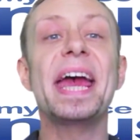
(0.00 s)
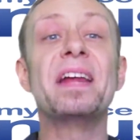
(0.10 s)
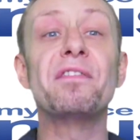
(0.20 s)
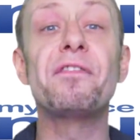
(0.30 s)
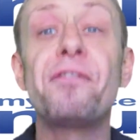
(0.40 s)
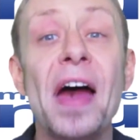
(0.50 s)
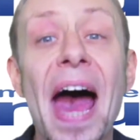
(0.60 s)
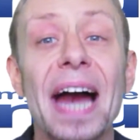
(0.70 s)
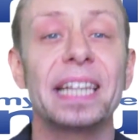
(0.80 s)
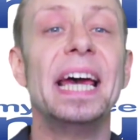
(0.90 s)
In
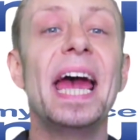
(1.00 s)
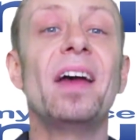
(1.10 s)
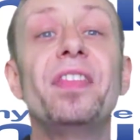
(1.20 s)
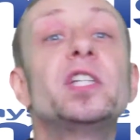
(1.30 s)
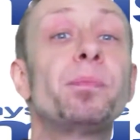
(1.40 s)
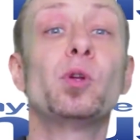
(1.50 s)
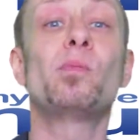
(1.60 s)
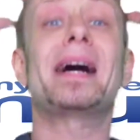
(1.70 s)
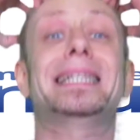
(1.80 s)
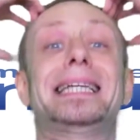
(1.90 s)
fact, and this
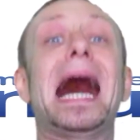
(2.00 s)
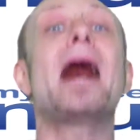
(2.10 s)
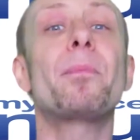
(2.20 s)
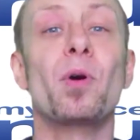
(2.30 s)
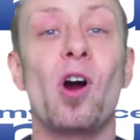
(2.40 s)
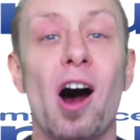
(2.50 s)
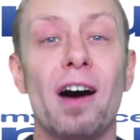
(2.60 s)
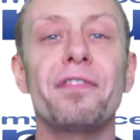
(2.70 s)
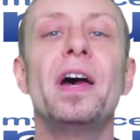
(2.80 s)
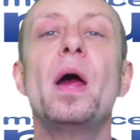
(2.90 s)
blew my topper
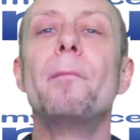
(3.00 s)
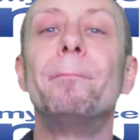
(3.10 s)
off,